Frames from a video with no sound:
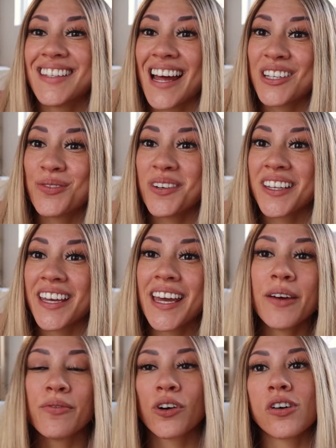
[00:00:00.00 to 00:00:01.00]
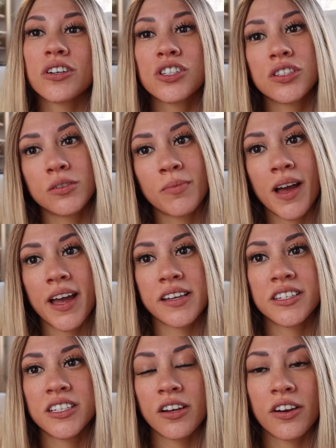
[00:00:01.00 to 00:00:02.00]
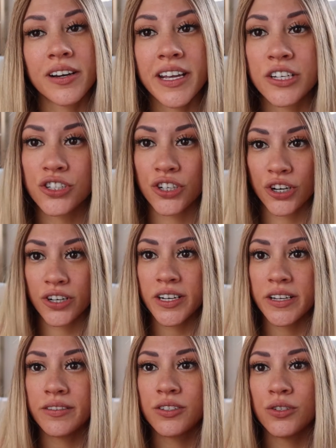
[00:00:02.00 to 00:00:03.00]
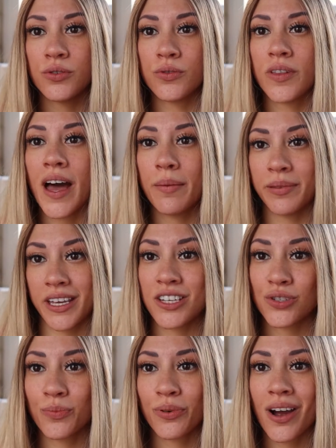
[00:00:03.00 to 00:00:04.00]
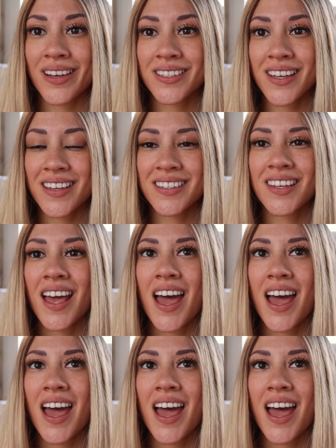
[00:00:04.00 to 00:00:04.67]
that's really it in regards to my CRNA journey to the application process